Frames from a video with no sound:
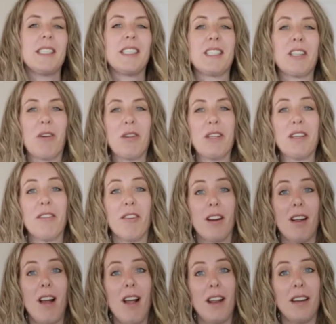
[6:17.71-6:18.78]
is a totally
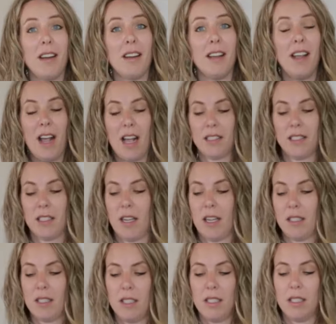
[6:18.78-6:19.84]
different kind. It has a
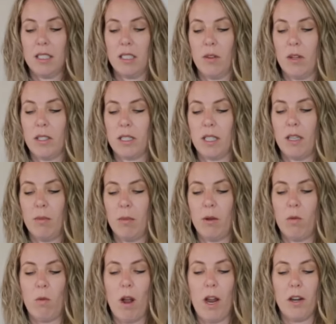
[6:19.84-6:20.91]
gusset, so it's a little
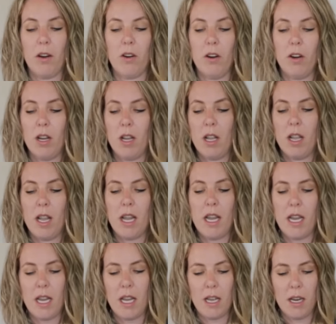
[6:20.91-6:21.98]
bit wider,
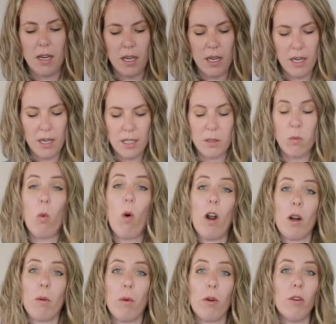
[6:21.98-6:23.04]
and it is
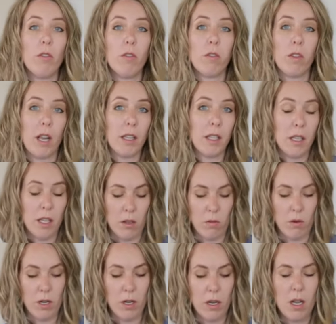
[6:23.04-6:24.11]
waterproof like the other
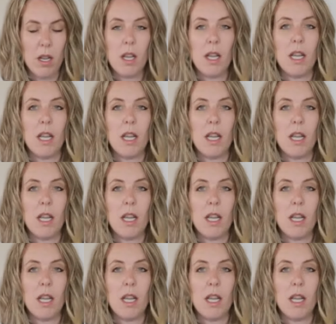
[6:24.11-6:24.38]
one.